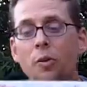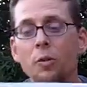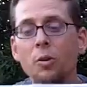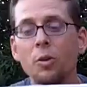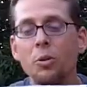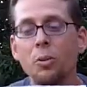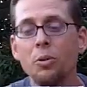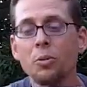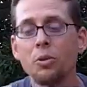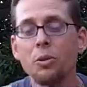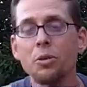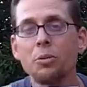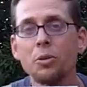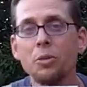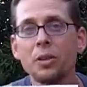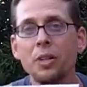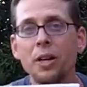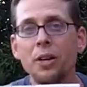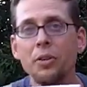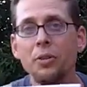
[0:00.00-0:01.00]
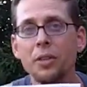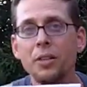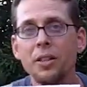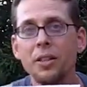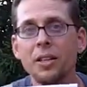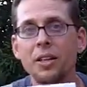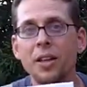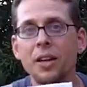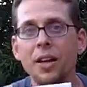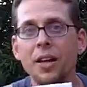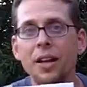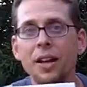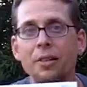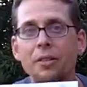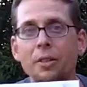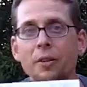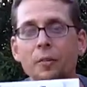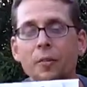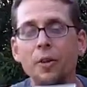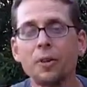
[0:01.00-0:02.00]
So if you want to be really, really healthy,
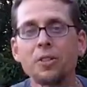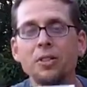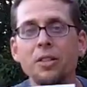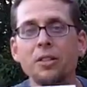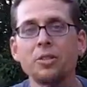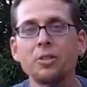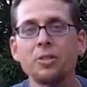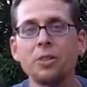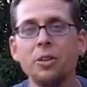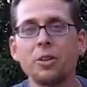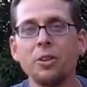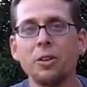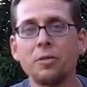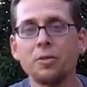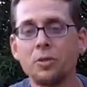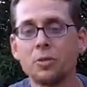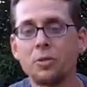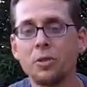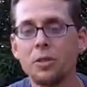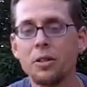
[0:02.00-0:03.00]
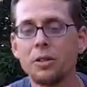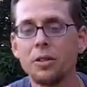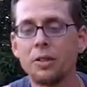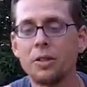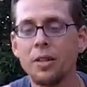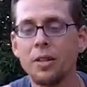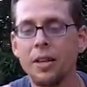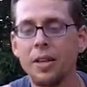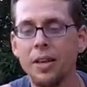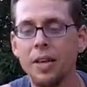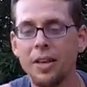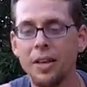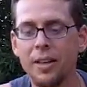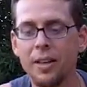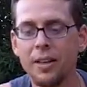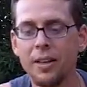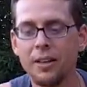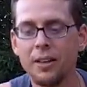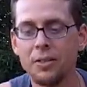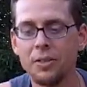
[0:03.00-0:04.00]
the first thing to start off doing
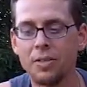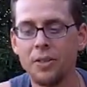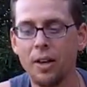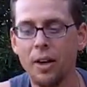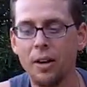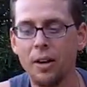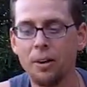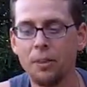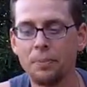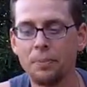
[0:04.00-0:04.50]
is